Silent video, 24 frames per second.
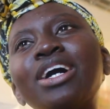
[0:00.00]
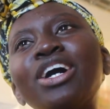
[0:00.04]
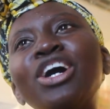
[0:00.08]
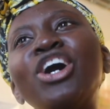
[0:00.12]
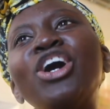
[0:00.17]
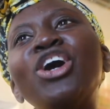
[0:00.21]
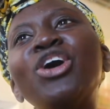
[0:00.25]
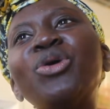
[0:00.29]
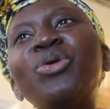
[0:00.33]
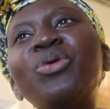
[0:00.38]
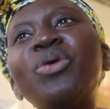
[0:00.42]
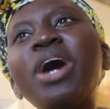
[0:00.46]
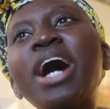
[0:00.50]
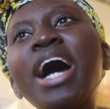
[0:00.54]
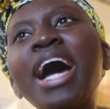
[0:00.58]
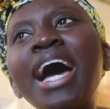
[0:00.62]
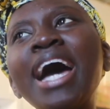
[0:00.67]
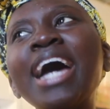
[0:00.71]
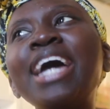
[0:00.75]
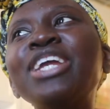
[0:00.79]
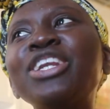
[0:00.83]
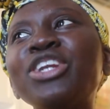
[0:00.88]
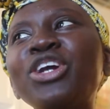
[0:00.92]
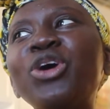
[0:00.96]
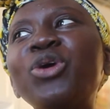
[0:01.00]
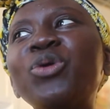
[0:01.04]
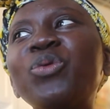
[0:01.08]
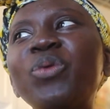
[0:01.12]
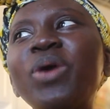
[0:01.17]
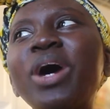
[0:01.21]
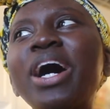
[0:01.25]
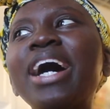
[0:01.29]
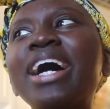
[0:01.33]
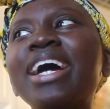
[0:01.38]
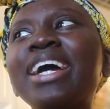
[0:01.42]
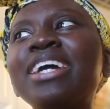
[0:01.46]
Oh, I know
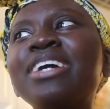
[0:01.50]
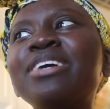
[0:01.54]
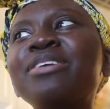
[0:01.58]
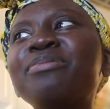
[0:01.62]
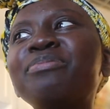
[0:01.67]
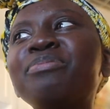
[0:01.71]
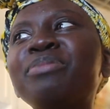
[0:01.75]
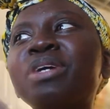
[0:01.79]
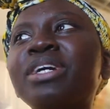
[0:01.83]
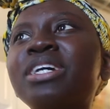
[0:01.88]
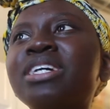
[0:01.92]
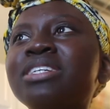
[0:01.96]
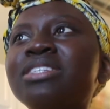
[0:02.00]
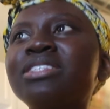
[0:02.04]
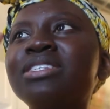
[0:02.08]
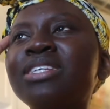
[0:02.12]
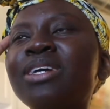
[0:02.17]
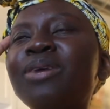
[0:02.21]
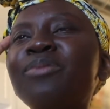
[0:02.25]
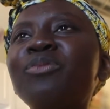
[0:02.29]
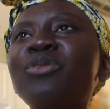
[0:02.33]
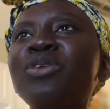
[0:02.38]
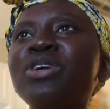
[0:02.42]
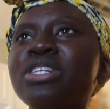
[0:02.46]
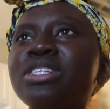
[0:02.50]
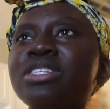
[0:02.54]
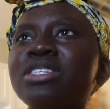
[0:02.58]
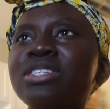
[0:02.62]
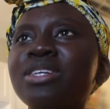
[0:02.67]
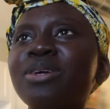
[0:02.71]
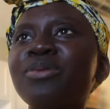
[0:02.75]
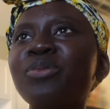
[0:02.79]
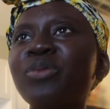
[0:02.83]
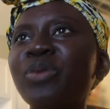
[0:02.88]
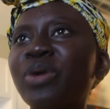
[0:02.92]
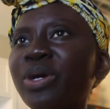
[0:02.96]
why. Because someone
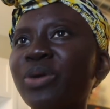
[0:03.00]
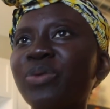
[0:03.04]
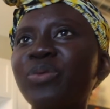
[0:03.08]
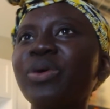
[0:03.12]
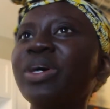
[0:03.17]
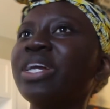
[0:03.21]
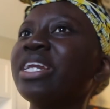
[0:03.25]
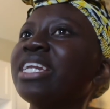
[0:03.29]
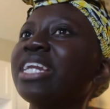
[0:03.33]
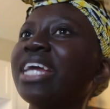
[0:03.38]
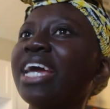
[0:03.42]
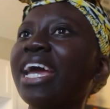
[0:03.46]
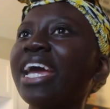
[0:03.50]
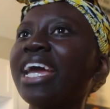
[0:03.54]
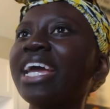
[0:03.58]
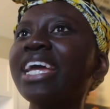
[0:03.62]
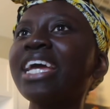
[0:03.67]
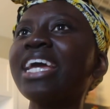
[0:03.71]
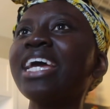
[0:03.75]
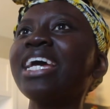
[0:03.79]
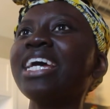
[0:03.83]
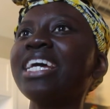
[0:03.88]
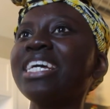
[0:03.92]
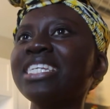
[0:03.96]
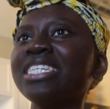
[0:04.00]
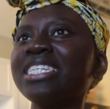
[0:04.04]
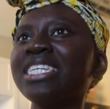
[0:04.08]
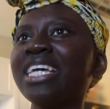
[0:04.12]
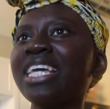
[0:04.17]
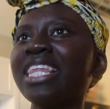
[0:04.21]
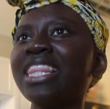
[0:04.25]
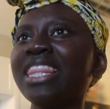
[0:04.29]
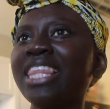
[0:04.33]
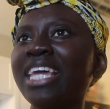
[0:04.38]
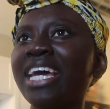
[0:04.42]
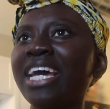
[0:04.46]
somewhere one day
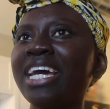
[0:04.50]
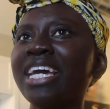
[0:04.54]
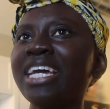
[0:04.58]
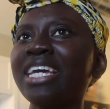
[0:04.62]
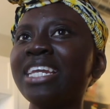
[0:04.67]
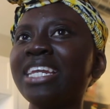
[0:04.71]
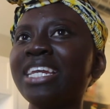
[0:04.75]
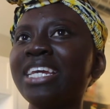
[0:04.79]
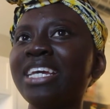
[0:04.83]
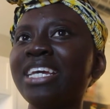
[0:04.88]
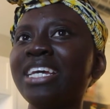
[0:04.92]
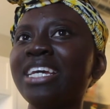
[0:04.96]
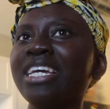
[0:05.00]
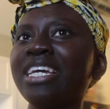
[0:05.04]
said that